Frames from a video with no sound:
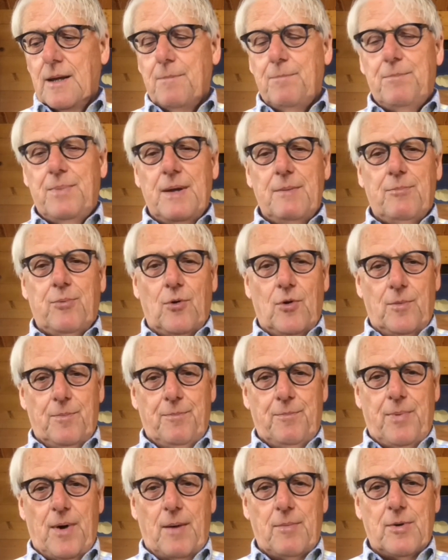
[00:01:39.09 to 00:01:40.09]
People
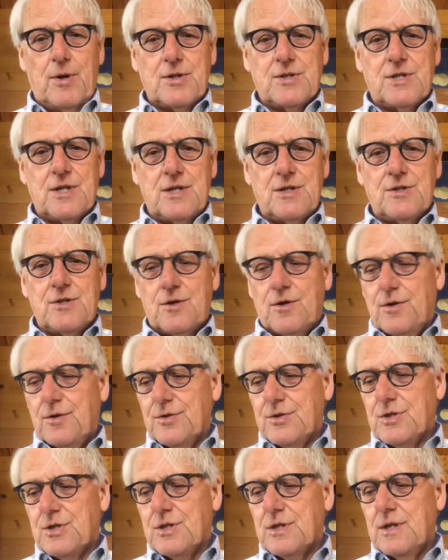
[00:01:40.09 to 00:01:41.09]
publish
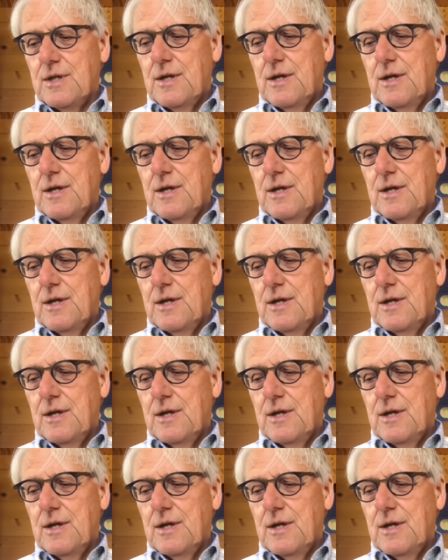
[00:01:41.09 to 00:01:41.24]
results,